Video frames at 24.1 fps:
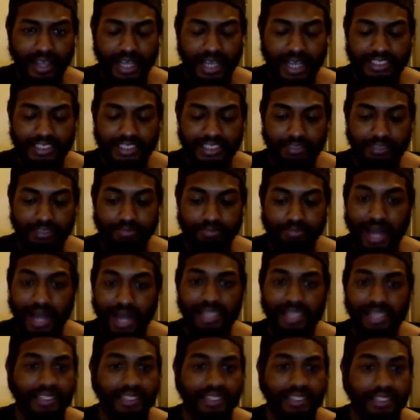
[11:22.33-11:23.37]

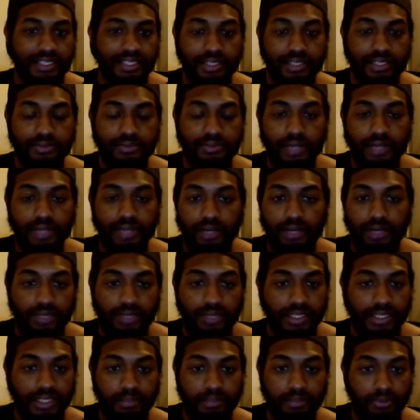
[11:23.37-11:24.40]
symbolically
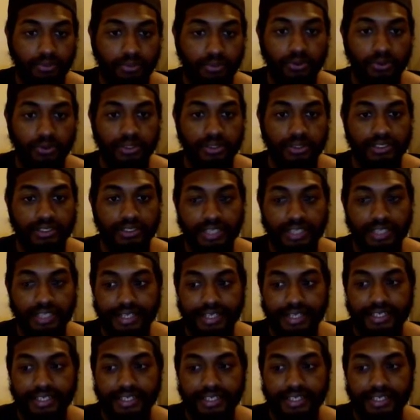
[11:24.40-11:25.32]
really important. Like,